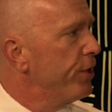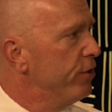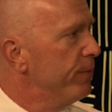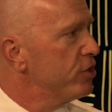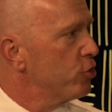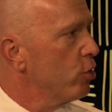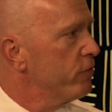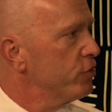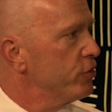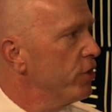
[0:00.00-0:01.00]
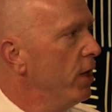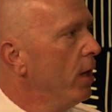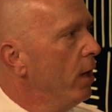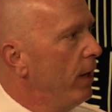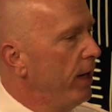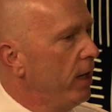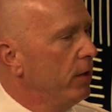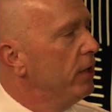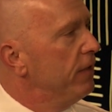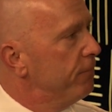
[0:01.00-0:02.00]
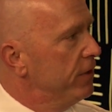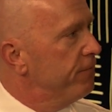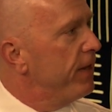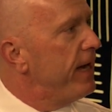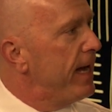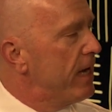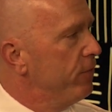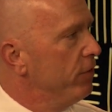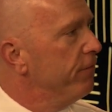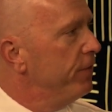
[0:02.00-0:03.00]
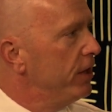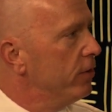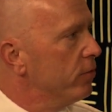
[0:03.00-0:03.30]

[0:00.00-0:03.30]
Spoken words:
EMS services. And if they have an event